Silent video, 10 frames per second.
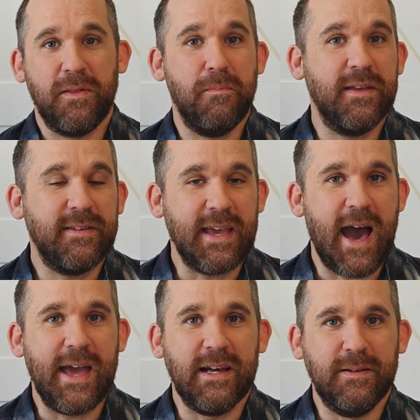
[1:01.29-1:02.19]
missing
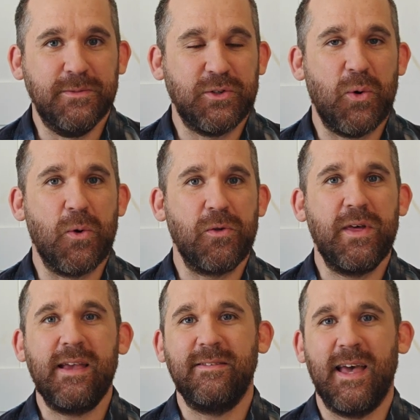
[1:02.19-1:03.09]
items or
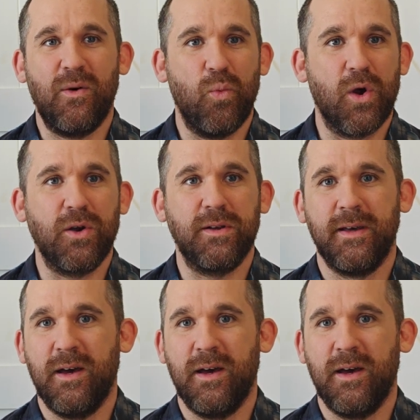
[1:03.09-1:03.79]
things that weren't